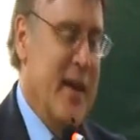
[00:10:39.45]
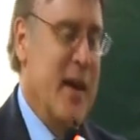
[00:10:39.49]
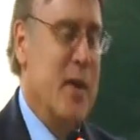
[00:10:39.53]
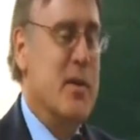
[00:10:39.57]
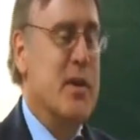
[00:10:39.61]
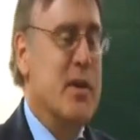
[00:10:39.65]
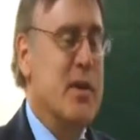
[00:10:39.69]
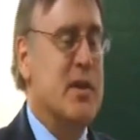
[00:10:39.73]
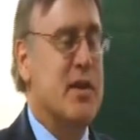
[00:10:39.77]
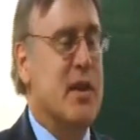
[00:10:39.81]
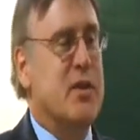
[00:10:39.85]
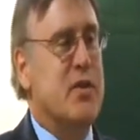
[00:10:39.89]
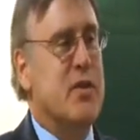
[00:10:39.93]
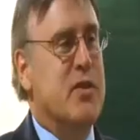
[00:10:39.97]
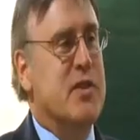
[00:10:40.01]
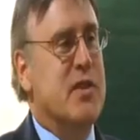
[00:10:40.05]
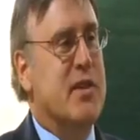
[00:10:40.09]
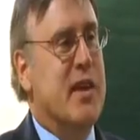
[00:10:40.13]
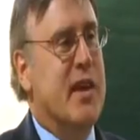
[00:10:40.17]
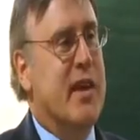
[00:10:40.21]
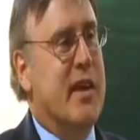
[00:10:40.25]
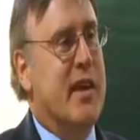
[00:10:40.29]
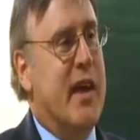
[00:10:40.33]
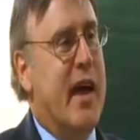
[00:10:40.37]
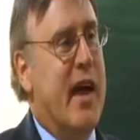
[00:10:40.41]
It was
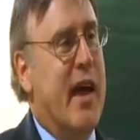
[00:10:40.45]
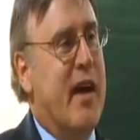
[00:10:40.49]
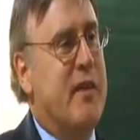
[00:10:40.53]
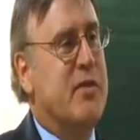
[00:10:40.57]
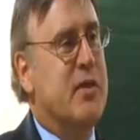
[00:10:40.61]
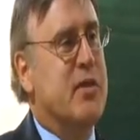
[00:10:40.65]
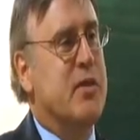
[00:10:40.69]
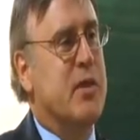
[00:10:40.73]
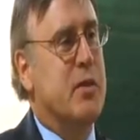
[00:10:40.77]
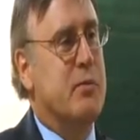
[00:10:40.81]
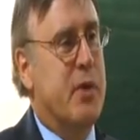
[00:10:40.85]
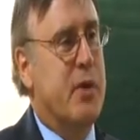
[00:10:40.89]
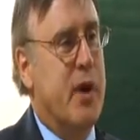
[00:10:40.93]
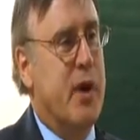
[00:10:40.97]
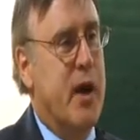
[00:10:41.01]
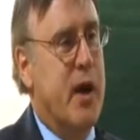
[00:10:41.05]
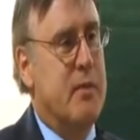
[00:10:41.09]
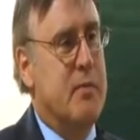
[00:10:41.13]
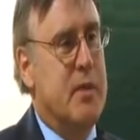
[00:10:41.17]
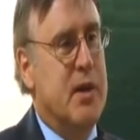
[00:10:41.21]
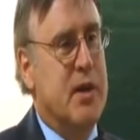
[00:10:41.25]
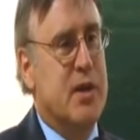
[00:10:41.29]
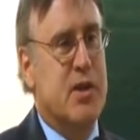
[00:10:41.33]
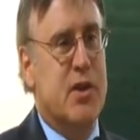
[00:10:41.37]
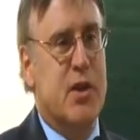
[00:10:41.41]
interesting, after the
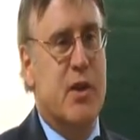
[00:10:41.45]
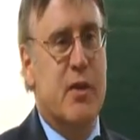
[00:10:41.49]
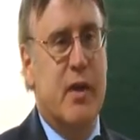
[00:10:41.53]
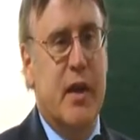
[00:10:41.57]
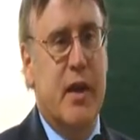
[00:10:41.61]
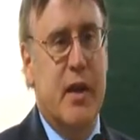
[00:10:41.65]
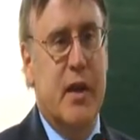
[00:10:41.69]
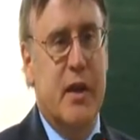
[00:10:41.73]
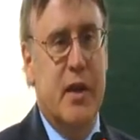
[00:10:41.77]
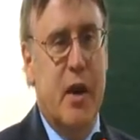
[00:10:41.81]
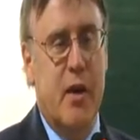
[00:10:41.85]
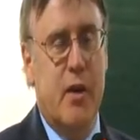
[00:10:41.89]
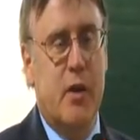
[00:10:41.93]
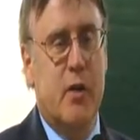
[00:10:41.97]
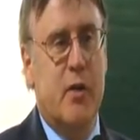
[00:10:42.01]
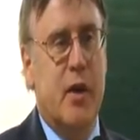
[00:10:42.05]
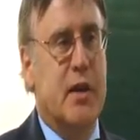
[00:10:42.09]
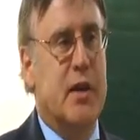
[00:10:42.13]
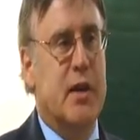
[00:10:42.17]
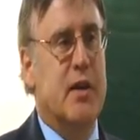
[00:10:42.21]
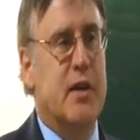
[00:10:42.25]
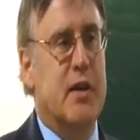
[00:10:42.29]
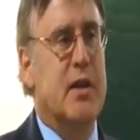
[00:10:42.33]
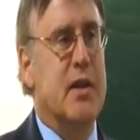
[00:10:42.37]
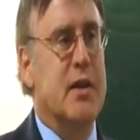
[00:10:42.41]
Prime Minister
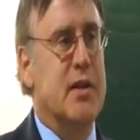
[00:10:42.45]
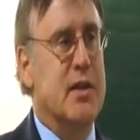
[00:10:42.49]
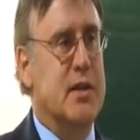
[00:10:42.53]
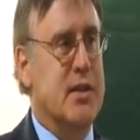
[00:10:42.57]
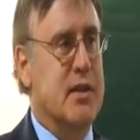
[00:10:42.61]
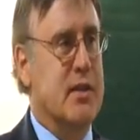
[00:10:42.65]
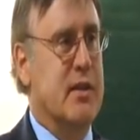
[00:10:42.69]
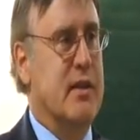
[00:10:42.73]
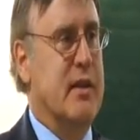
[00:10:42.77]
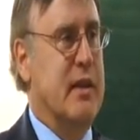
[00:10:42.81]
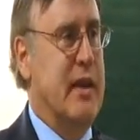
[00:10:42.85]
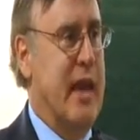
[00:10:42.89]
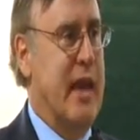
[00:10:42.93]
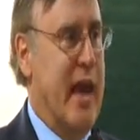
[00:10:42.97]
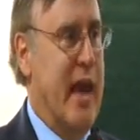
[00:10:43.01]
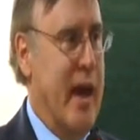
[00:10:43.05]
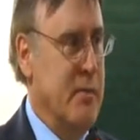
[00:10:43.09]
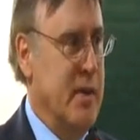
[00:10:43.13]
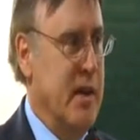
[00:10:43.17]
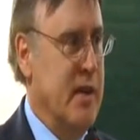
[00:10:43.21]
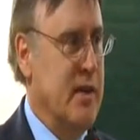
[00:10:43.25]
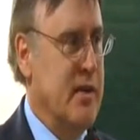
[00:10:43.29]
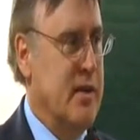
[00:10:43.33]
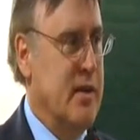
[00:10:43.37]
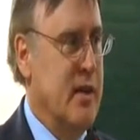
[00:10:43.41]
inaugurated his
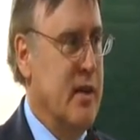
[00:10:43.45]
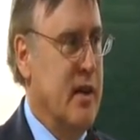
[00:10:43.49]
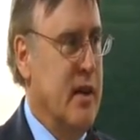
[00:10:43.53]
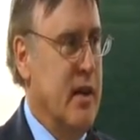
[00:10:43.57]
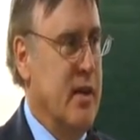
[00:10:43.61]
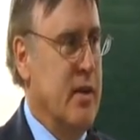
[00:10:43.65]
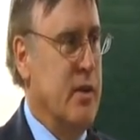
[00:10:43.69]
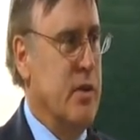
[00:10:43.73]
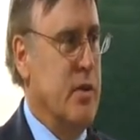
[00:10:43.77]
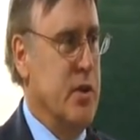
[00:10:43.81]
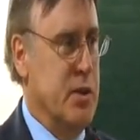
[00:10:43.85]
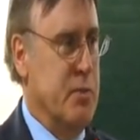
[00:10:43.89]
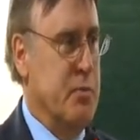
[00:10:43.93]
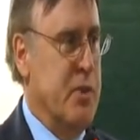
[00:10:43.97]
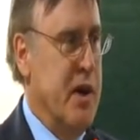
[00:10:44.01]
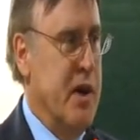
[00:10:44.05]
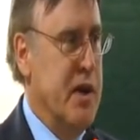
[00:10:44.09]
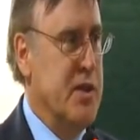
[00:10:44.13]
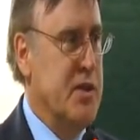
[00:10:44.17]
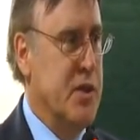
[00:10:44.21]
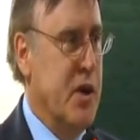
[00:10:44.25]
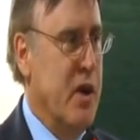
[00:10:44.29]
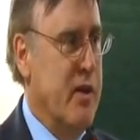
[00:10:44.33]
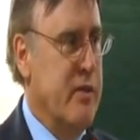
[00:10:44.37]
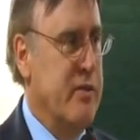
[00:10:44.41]
cabinet, there was a
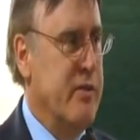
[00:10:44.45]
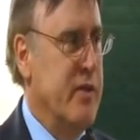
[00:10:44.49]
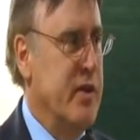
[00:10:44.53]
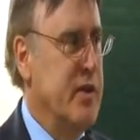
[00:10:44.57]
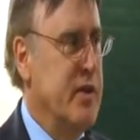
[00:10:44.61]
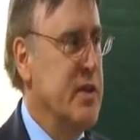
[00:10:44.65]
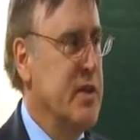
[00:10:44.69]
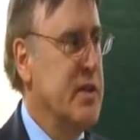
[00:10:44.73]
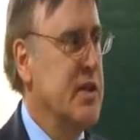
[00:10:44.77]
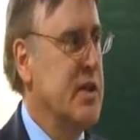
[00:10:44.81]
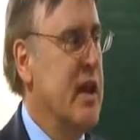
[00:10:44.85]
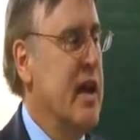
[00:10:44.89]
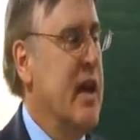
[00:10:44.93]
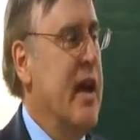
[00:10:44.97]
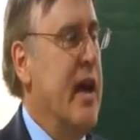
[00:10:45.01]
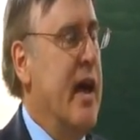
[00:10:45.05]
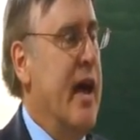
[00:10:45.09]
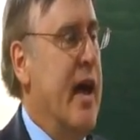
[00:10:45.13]
press conference,